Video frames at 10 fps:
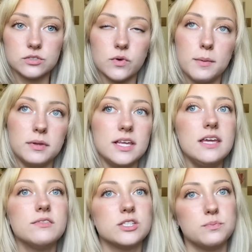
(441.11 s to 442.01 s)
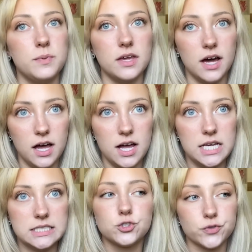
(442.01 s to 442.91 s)
So I believe it's
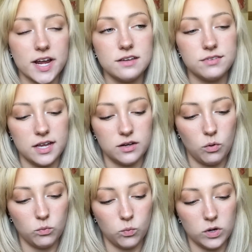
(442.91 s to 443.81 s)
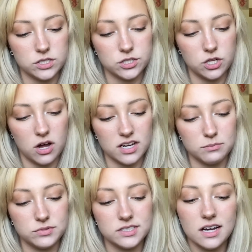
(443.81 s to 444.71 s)
because Draven was not
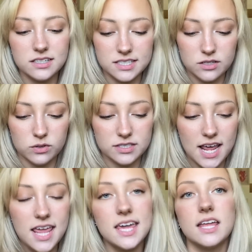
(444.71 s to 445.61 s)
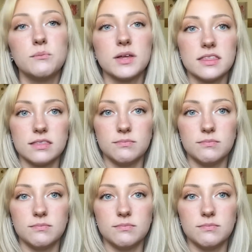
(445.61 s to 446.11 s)
abducted or taken, but